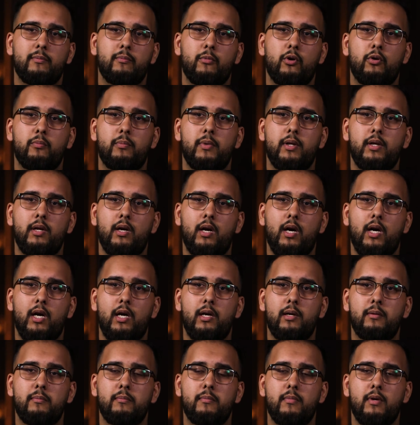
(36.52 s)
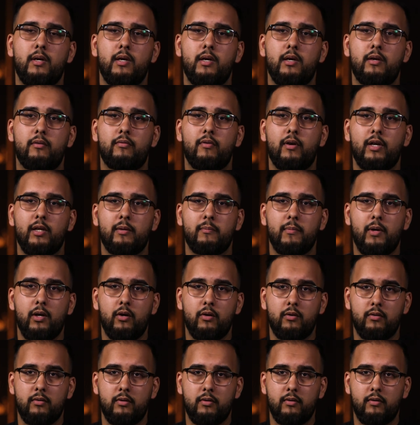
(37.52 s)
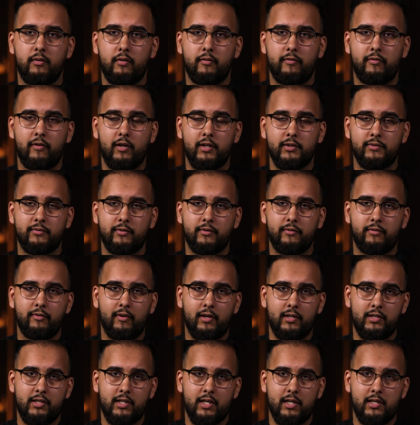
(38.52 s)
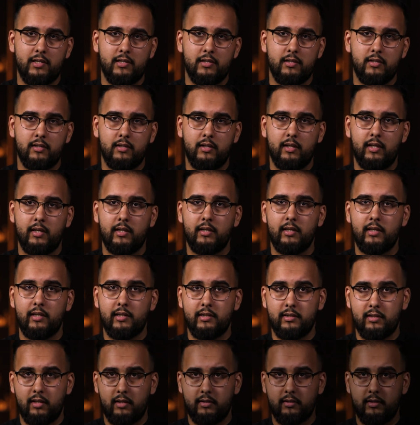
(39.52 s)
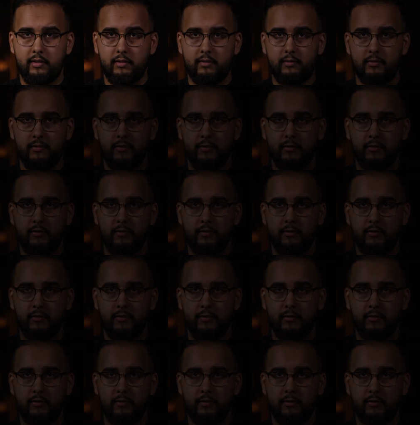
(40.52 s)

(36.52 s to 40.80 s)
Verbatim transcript: moment, I'm uh, running my own fast food franchise in East London.